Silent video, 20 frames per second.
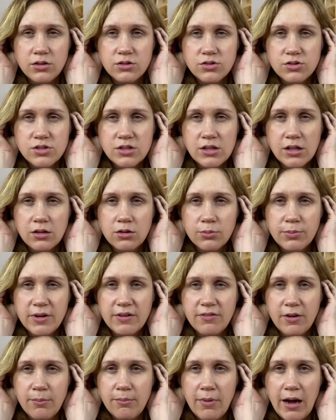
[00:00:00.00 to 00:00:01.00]
It's a little bit of
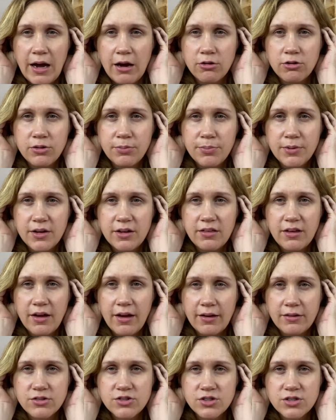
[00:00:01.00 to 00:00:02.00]
a mouth breathing
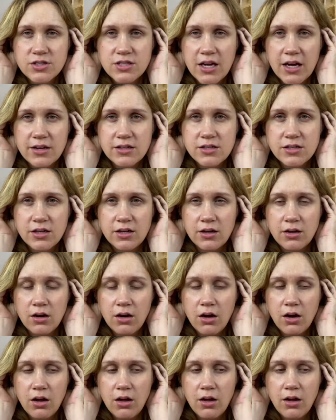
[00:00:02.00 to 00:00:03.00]
exercise
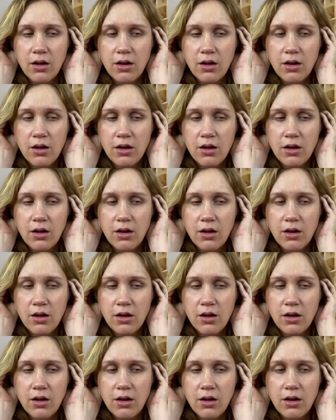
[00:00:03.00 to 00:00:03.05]
here.